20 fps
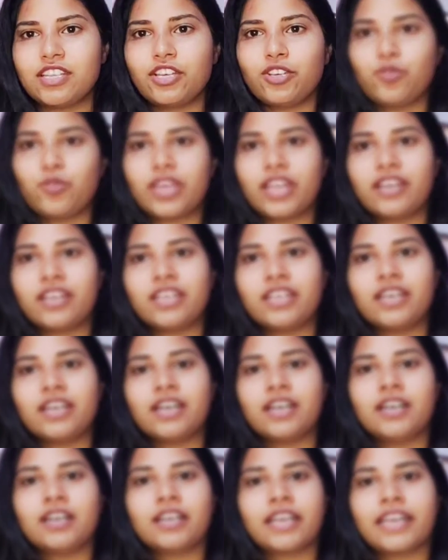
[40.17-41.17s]
then you can
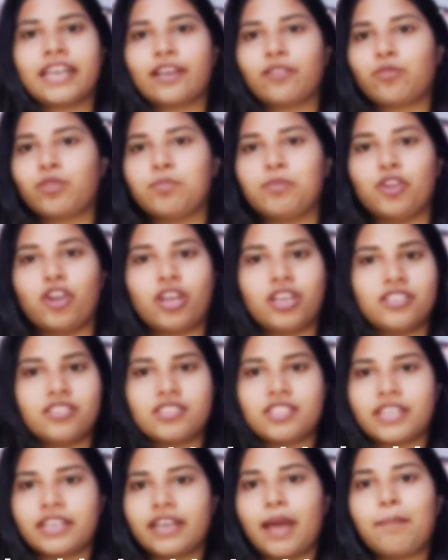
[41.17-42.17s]
connect with me on
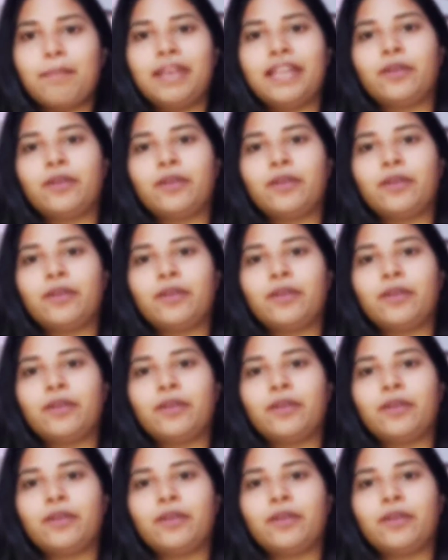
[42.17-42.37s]
Instagram.